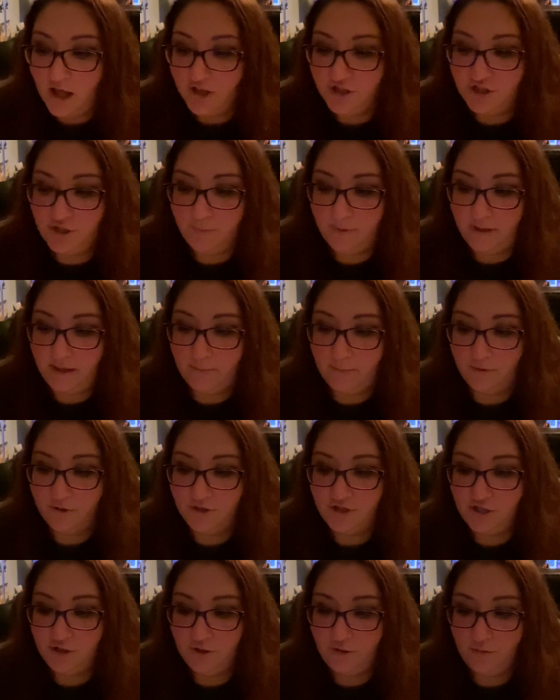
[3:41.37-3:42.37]
to be able
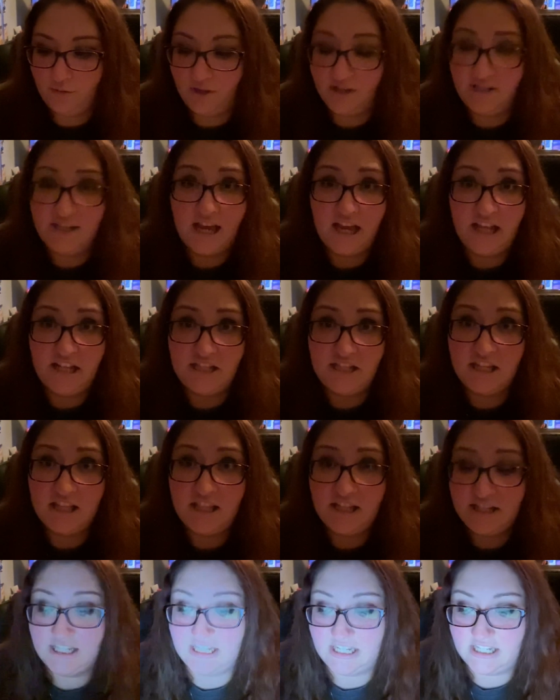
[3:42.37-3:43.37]
to attend to
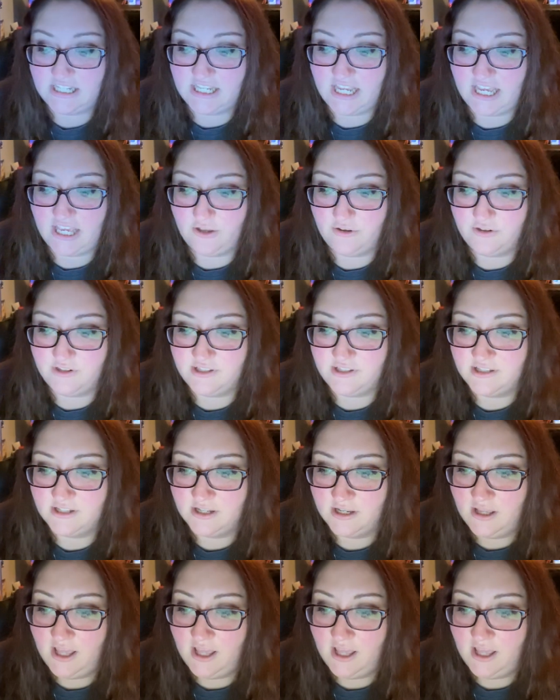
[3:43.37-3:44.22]
the details